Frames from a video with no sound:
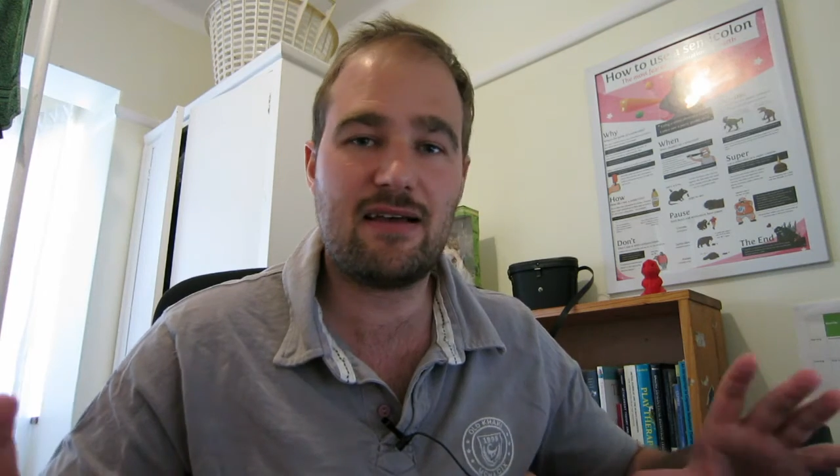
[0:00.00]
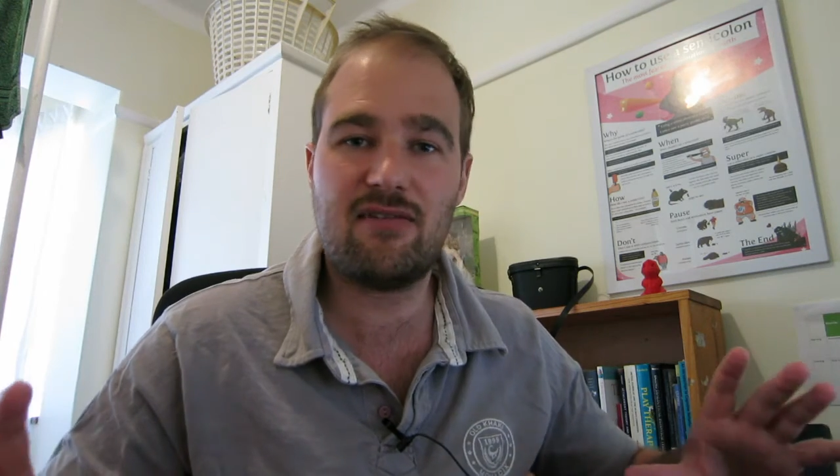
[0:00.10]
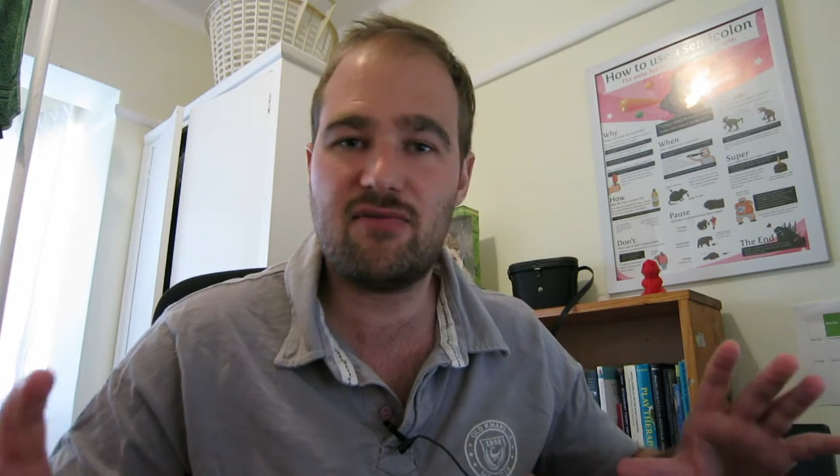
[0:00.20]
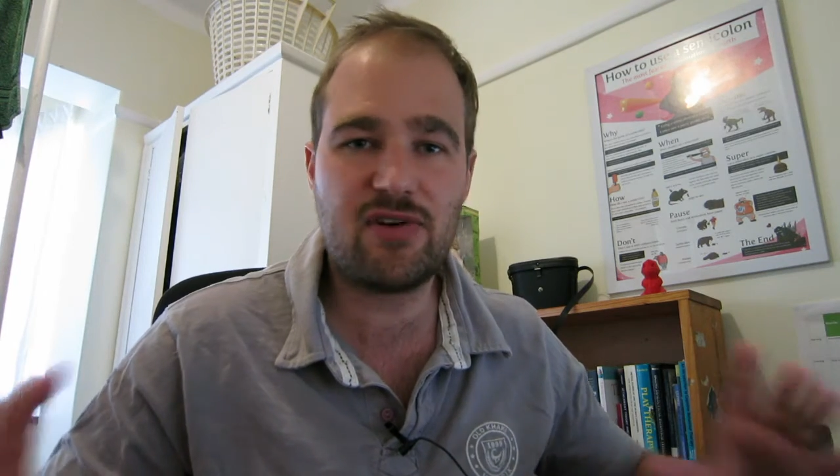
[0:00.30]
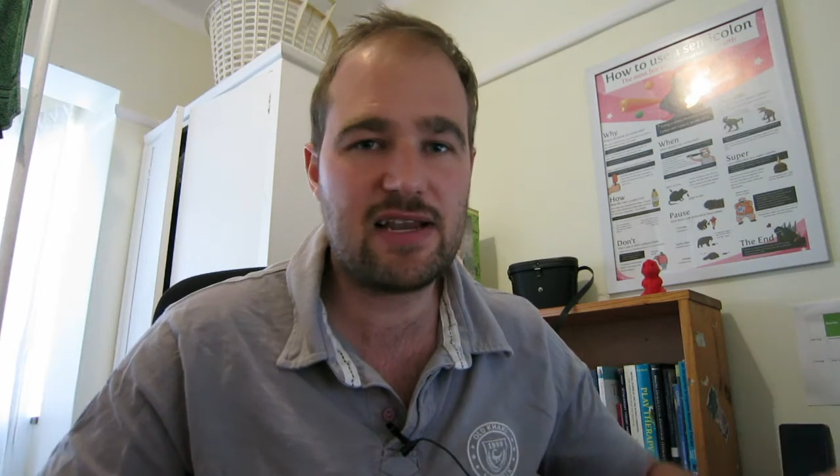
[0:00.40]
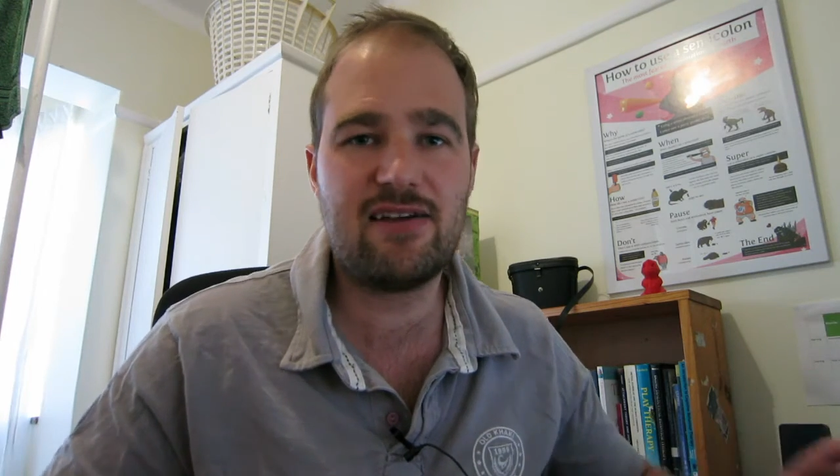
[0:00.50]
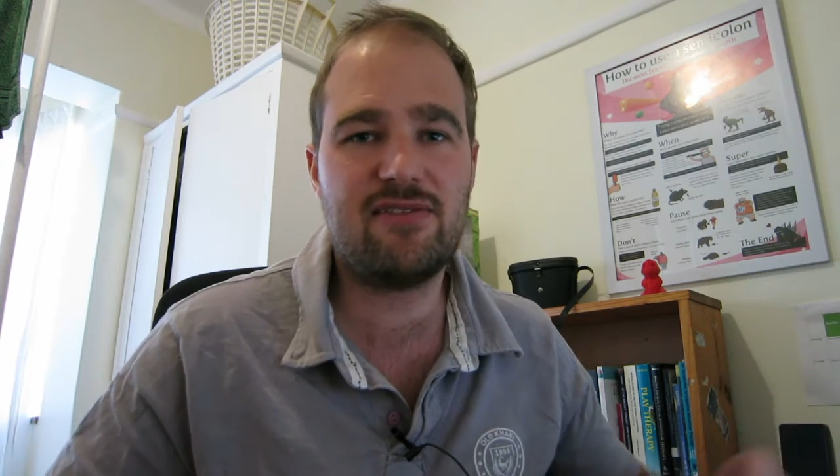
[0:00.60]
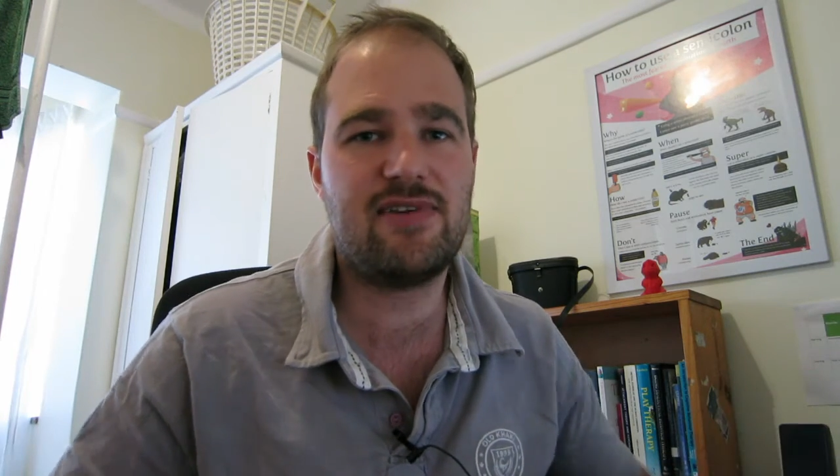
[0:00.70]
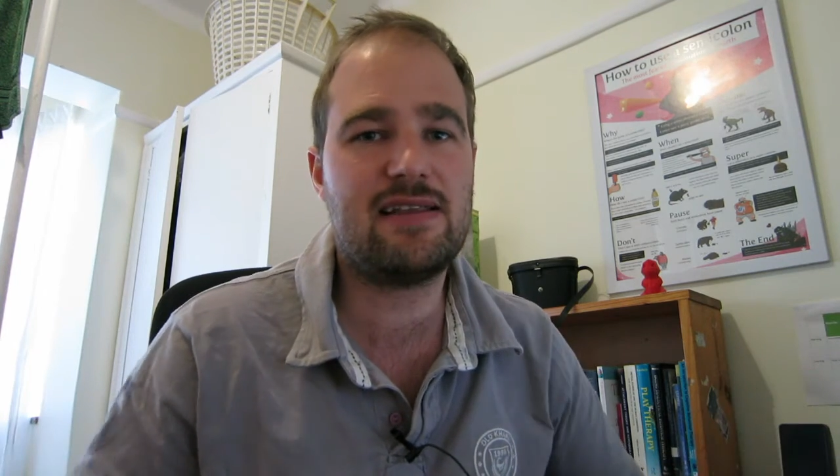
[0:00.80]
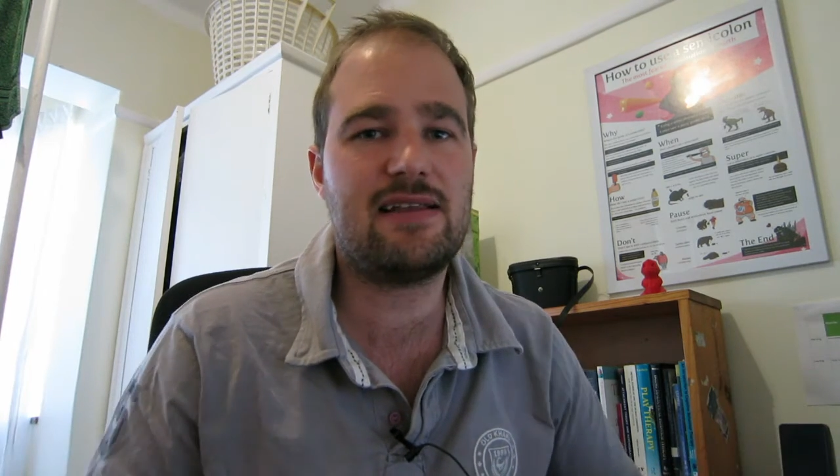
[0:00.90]
very
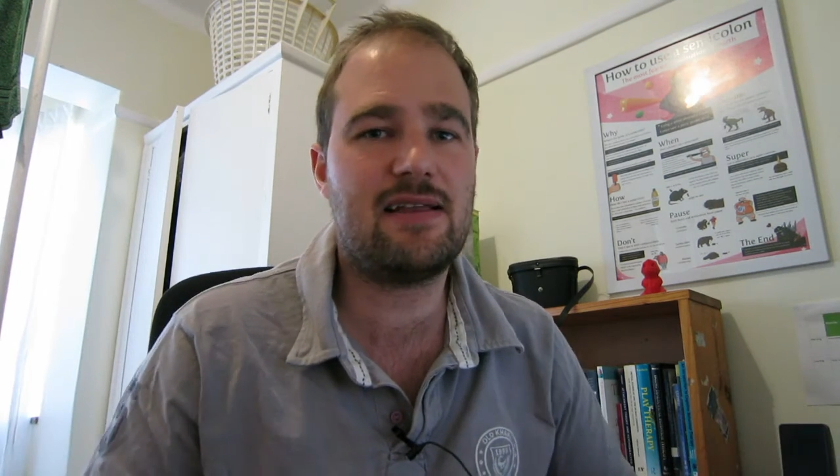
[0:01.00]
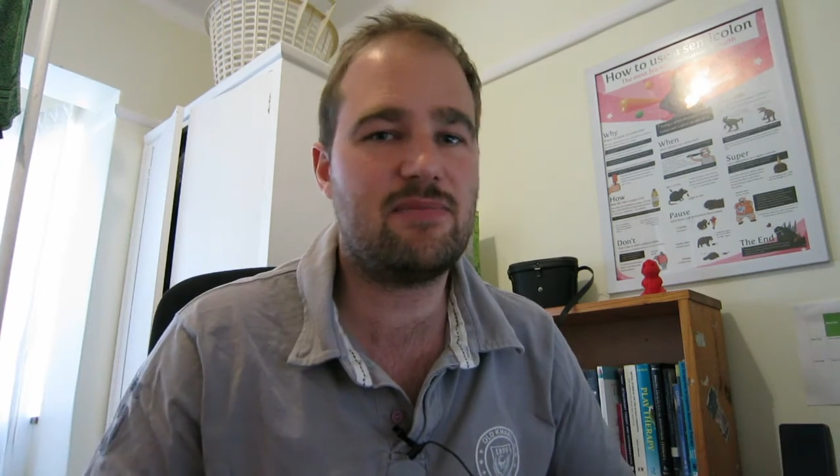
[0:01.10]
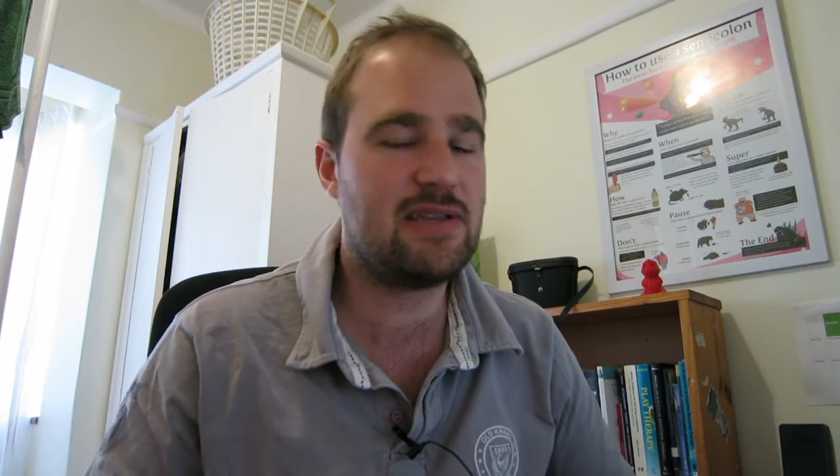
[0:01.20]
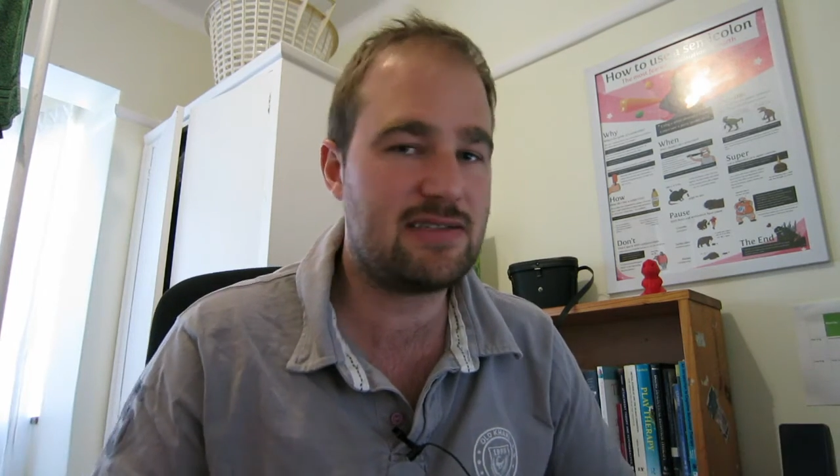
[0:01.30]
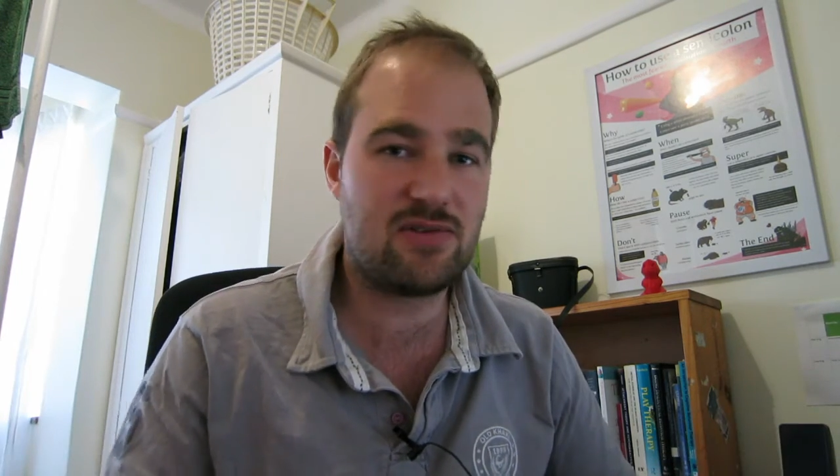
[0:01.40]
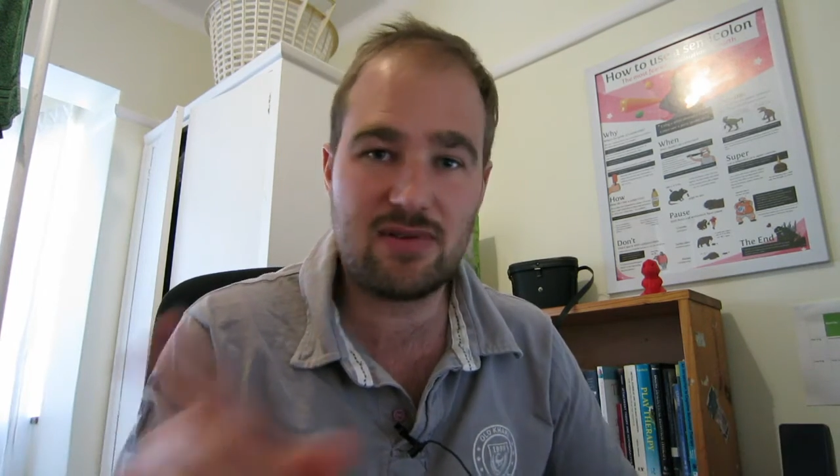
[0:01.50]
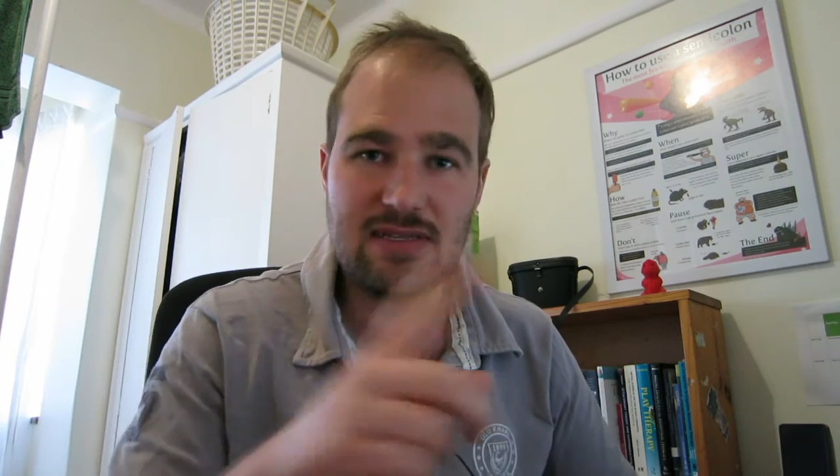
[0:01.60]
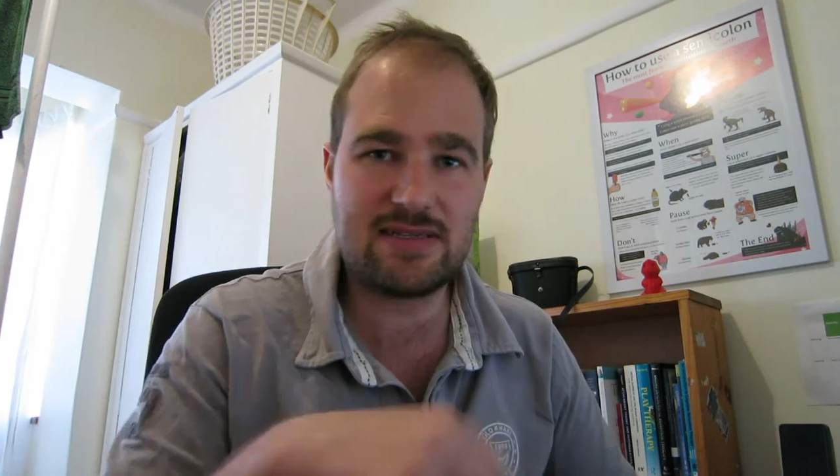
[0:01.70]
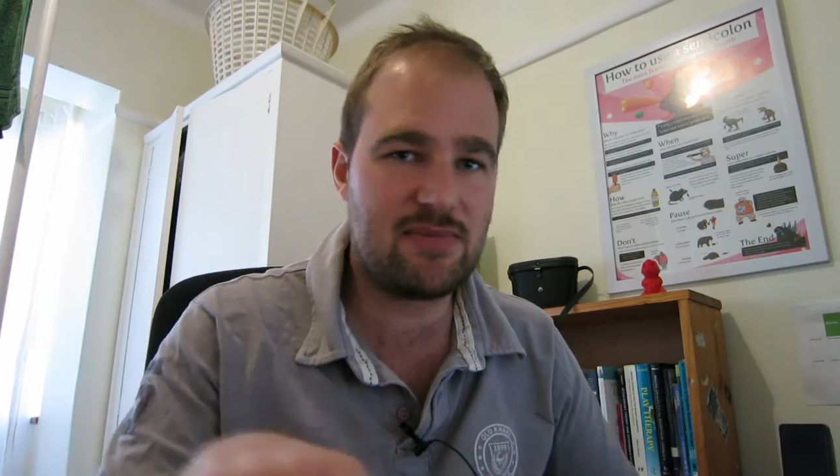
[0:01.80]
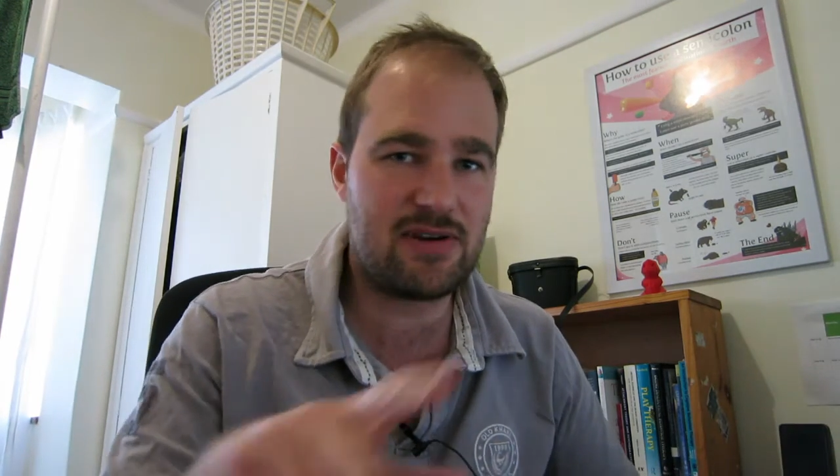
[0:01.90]
low-value land, but let's call
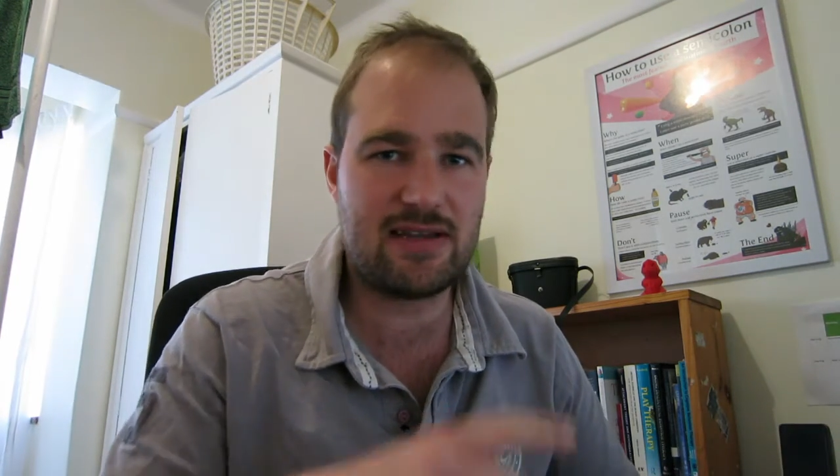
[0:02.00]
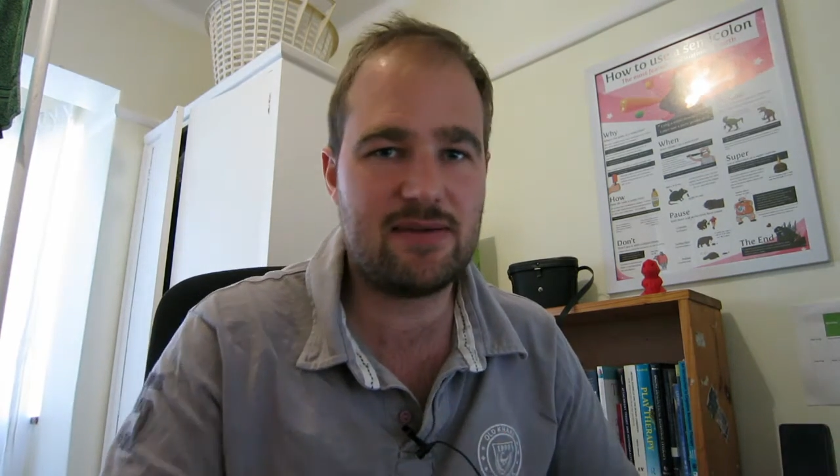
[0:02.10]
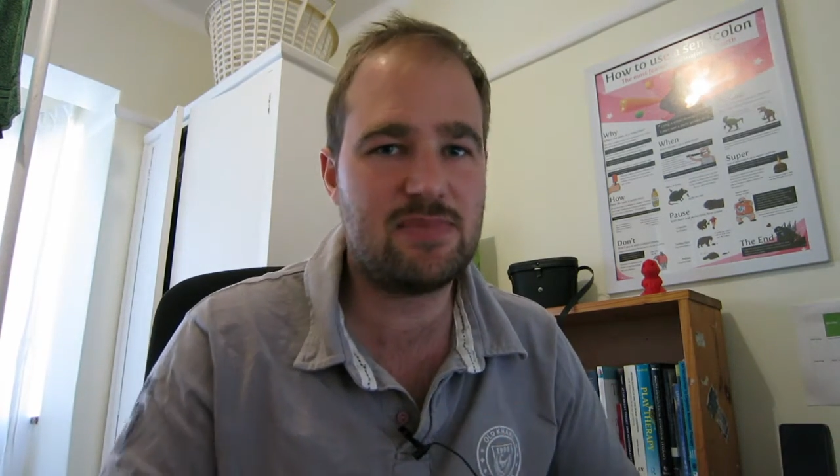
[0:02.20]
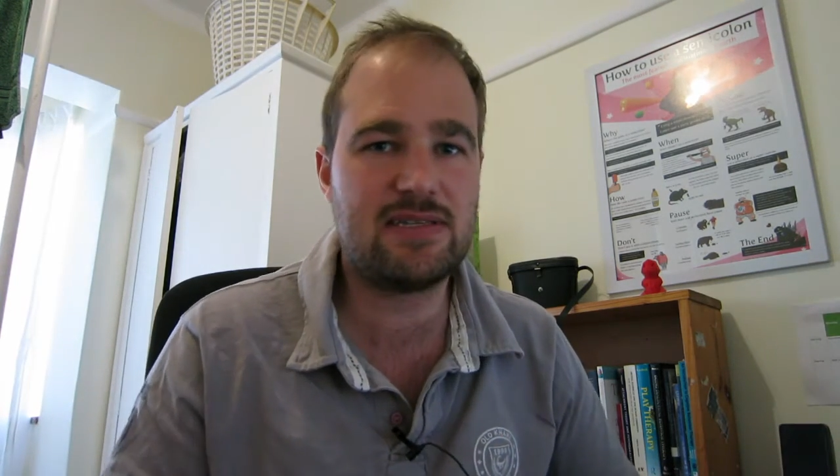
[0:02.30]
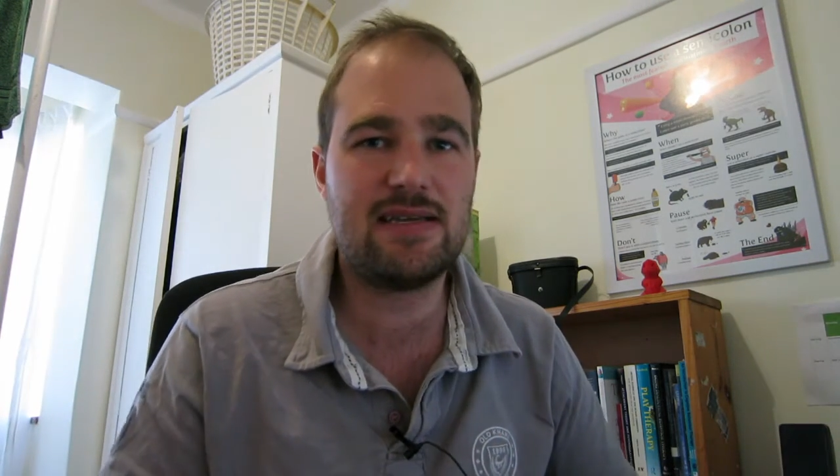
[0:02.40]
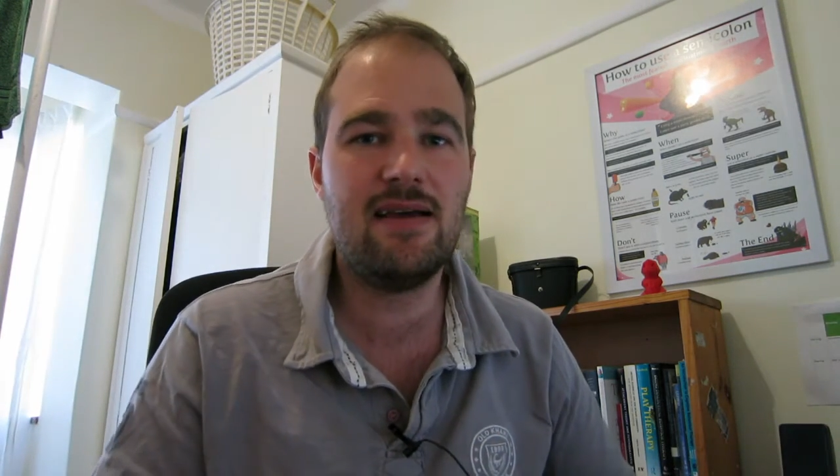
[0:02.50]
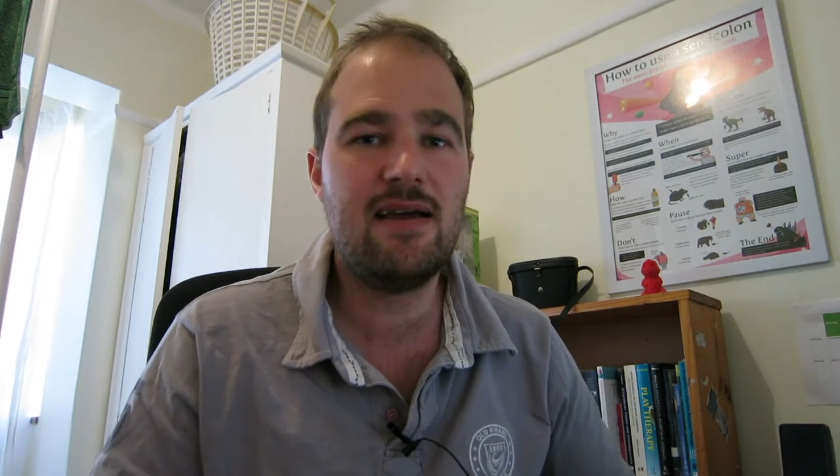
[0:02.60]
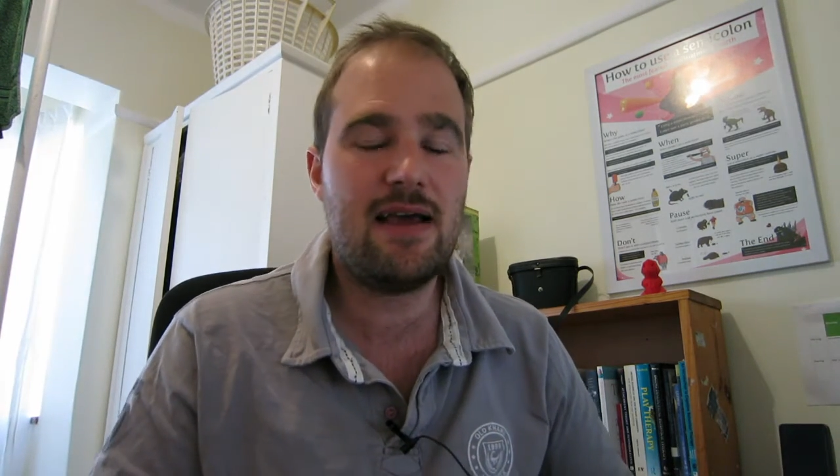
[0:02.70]
this the American embassy.